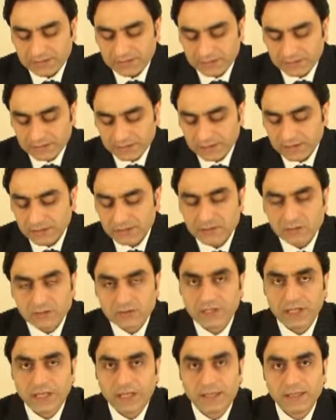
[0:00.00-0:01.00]
Till
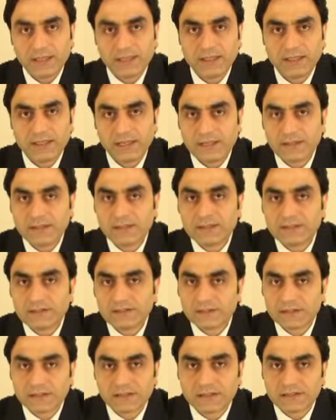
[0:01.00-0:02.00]
today, he
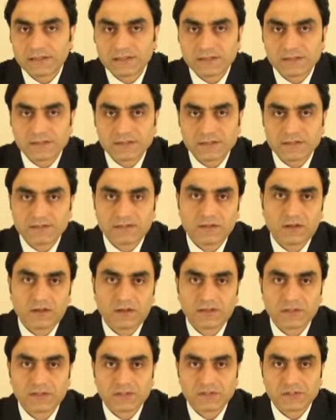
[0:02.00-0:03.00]
didn't increase his
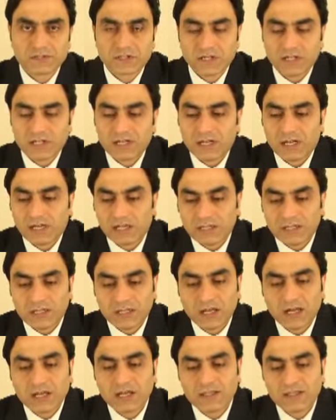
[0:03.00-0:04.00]
knowledge.
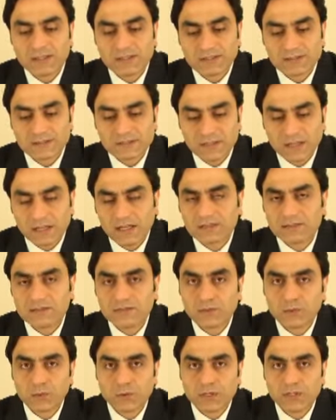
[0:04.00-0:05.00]
Allah is not
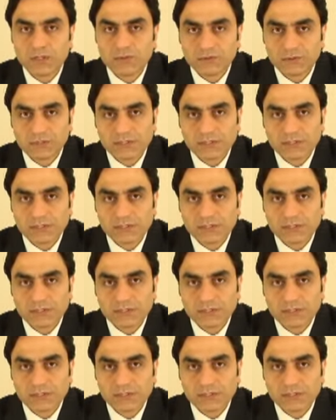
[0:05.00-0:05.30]
the one who